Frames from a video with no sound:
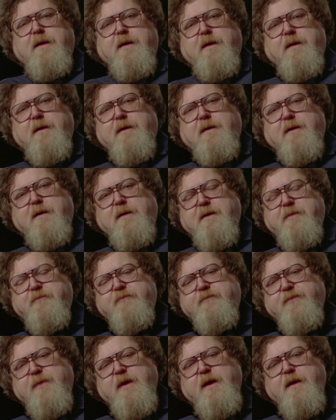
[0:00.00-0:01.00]
And
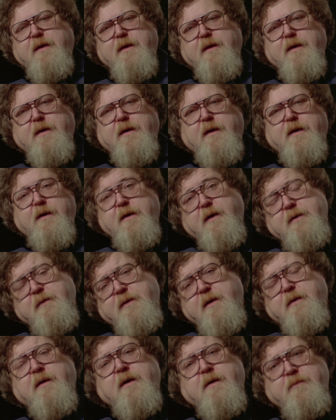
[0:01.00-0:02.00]

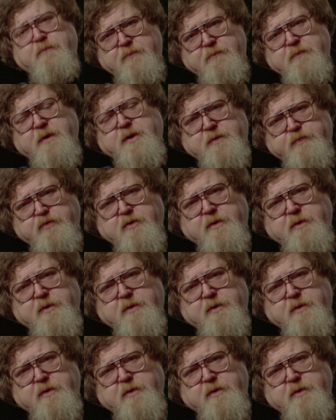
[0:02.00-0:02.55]
I'm much